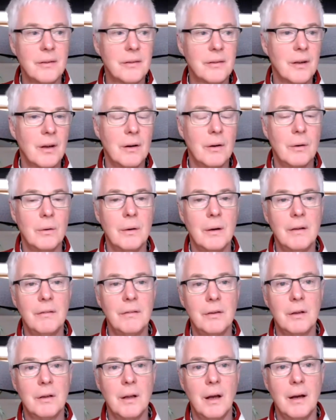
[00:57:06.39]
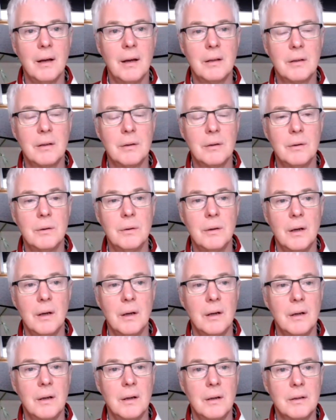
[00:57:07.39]
So, if you'd like to
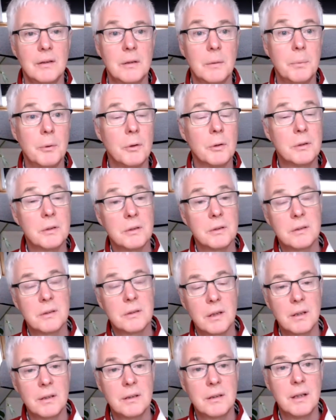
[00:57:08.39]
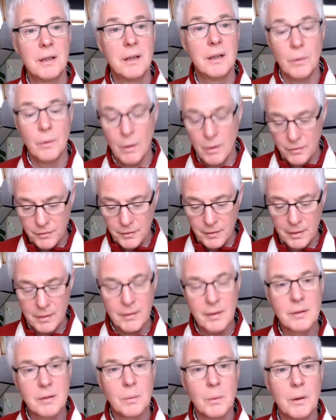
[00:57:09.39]
support us to continue offering
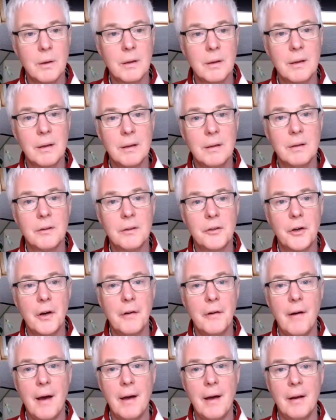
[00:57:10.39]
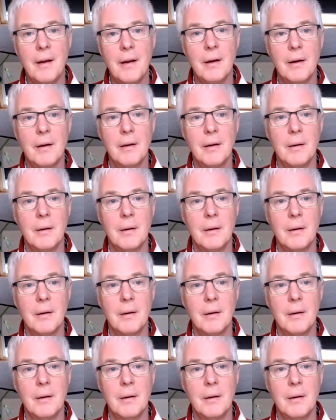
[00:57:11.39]
this work in Triratna,